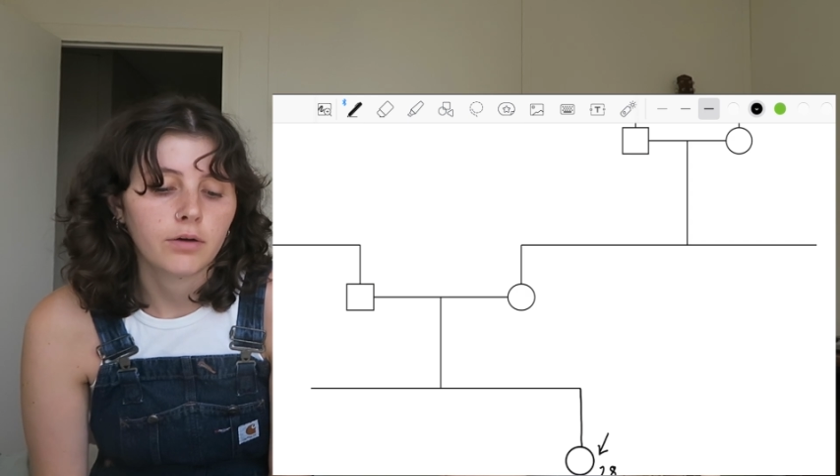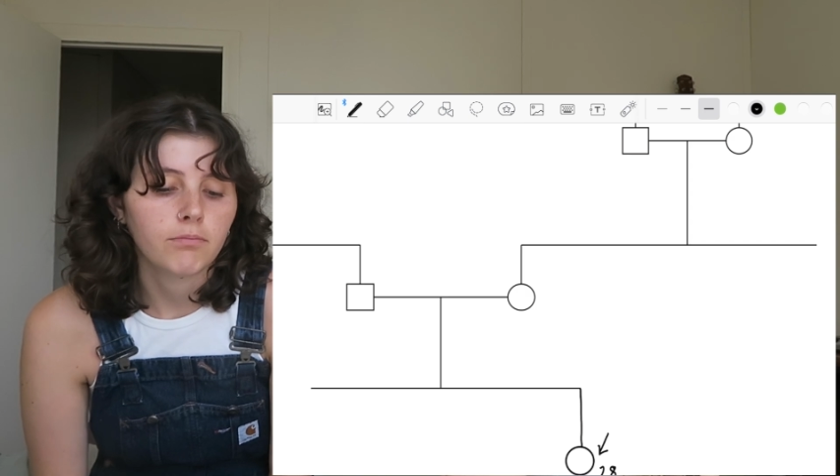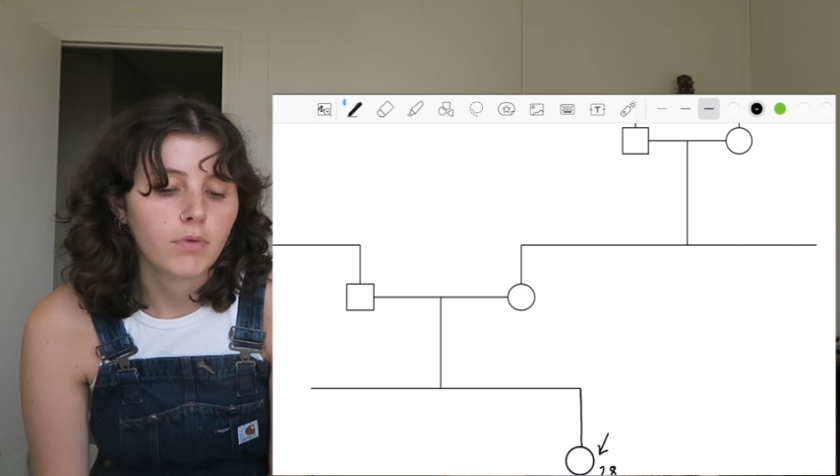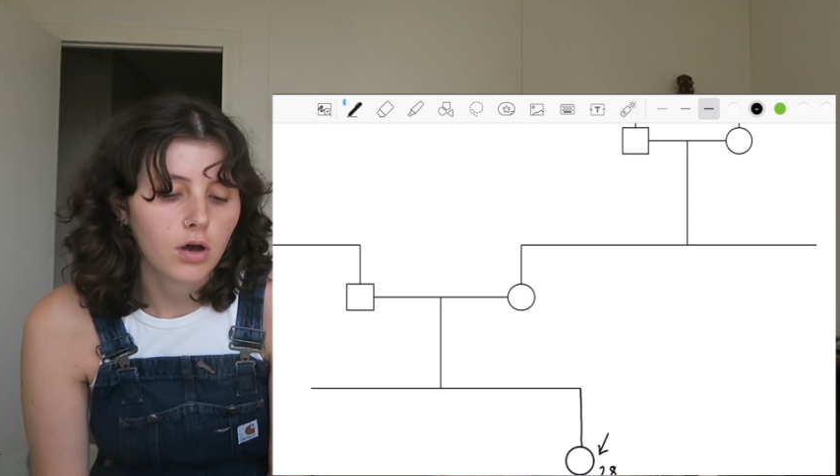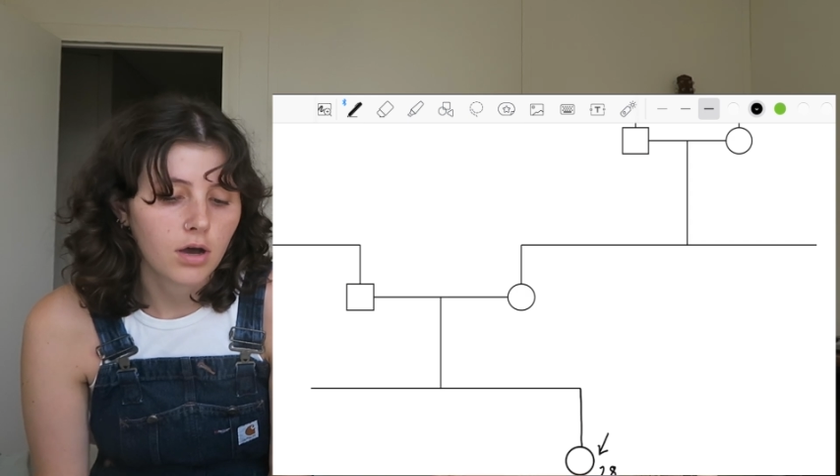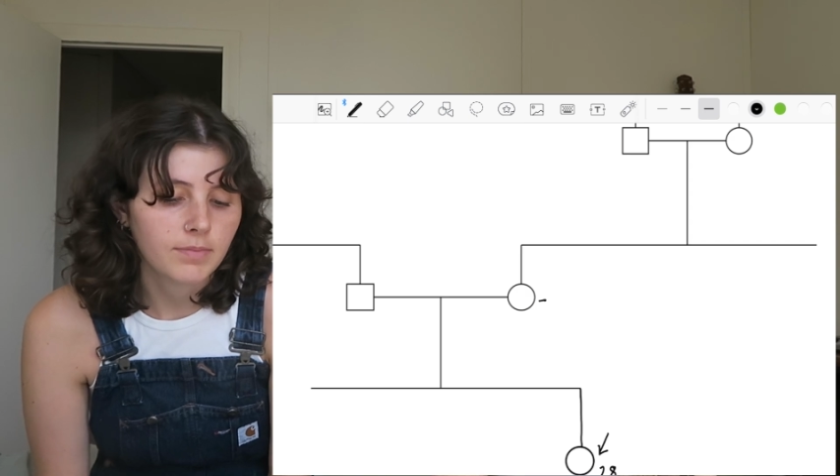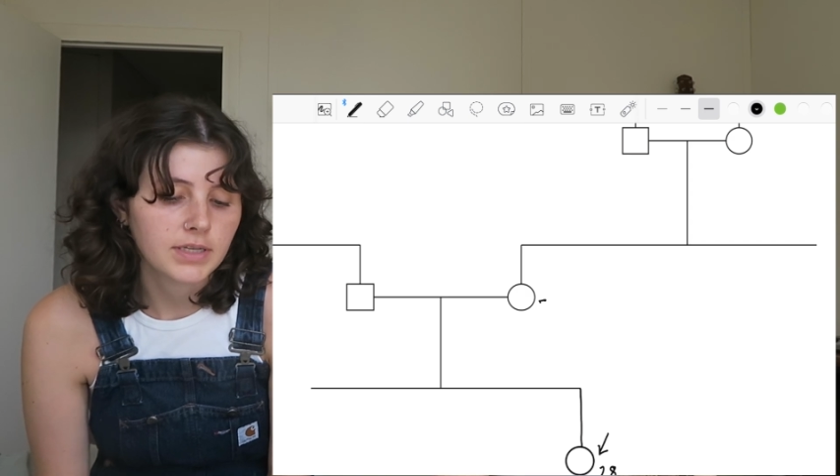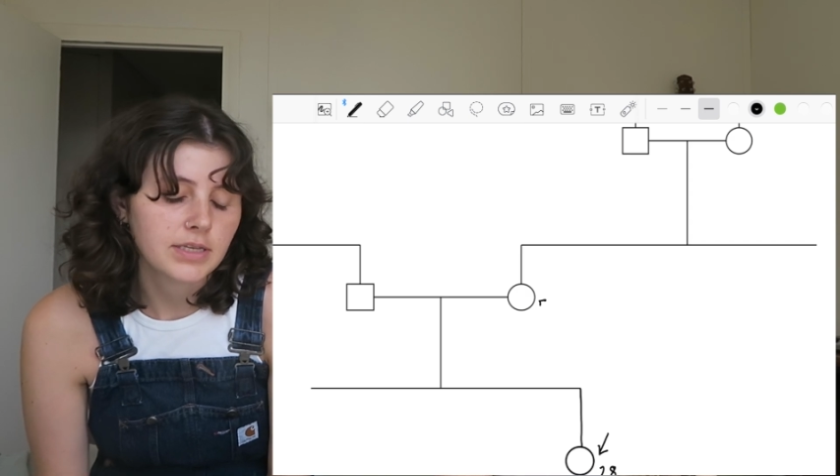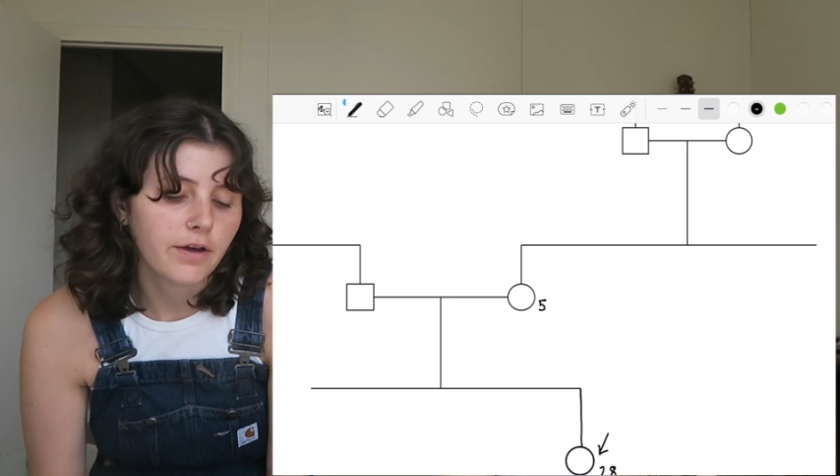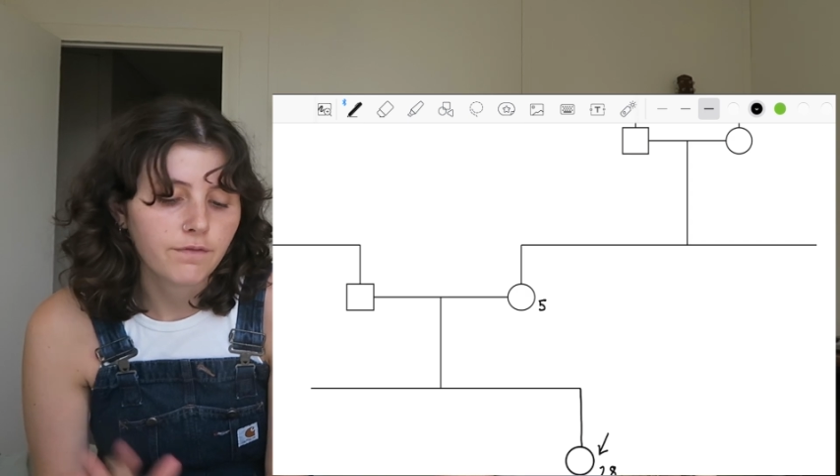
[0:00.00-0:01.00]
mom
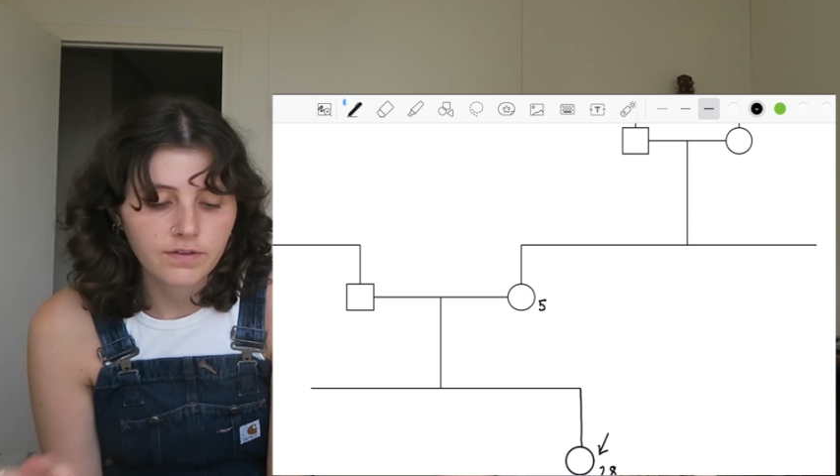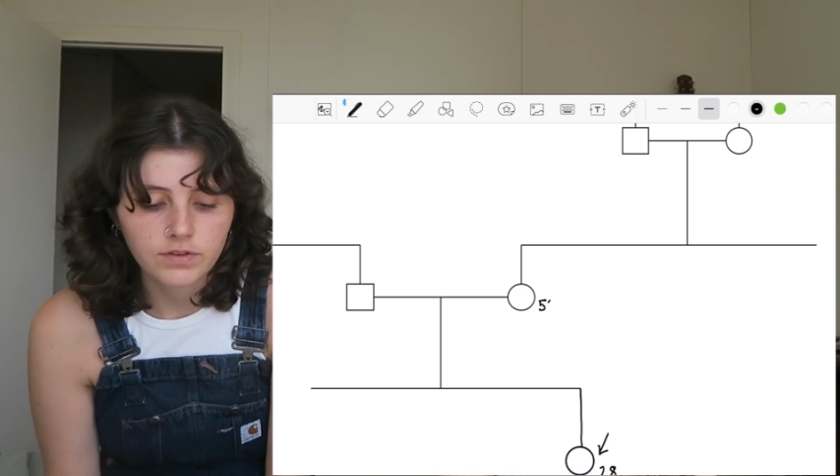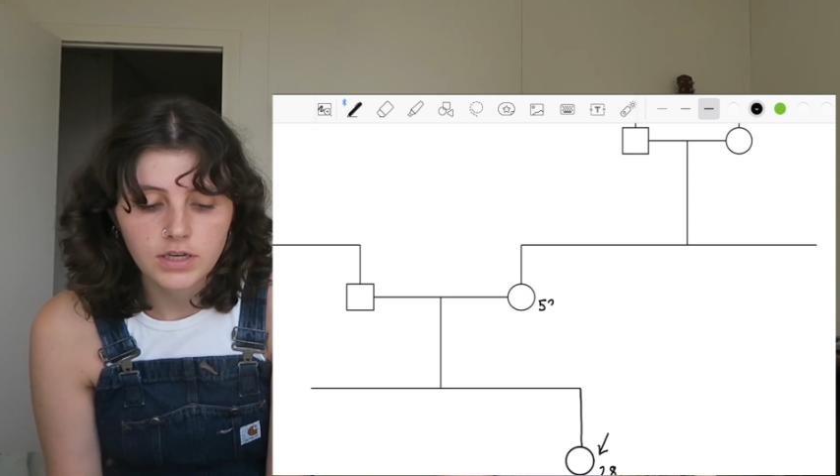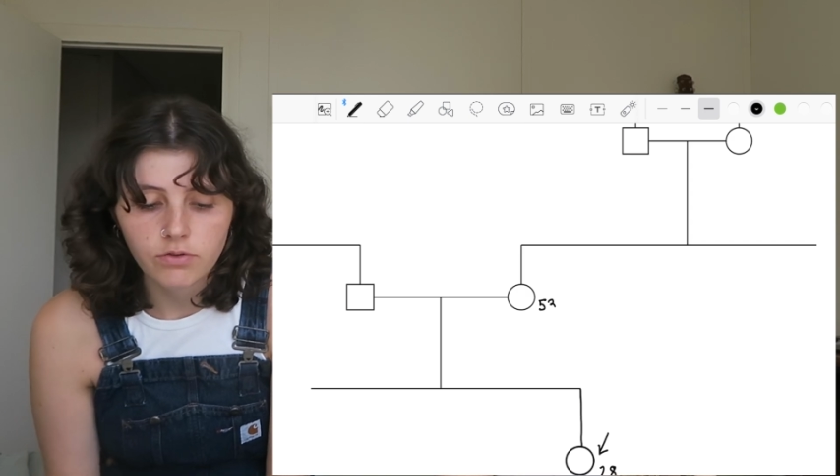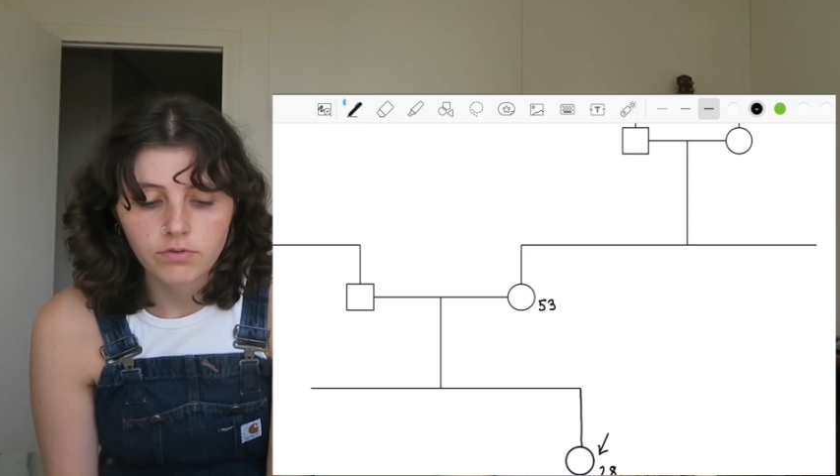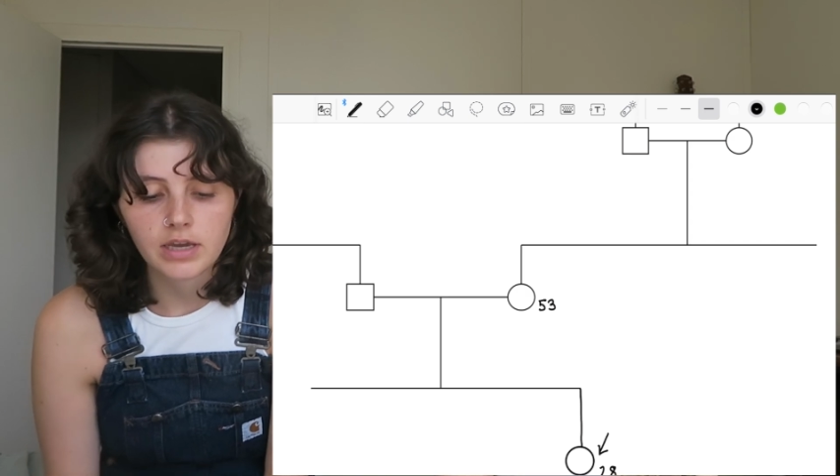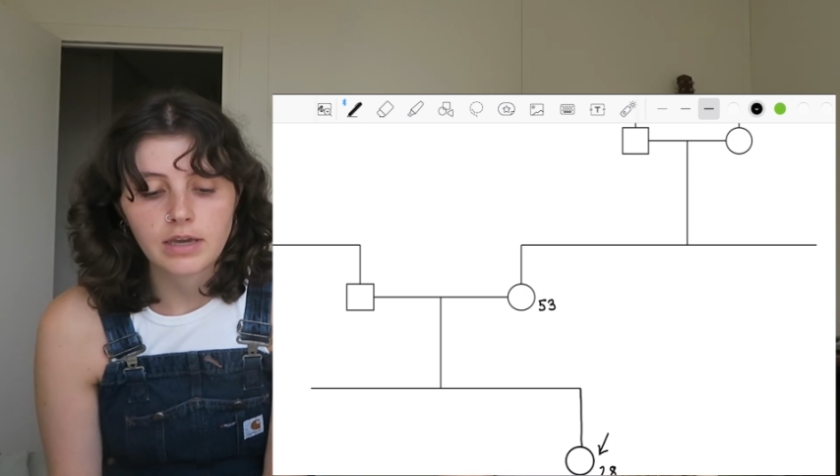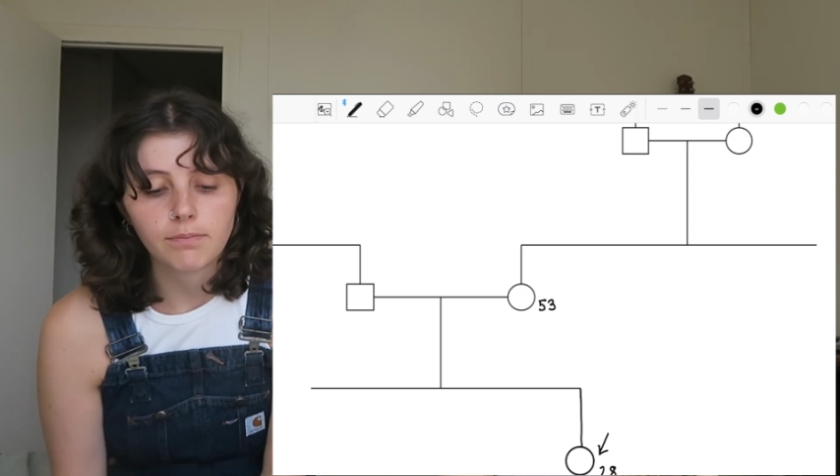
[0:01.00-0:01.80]
is now 53,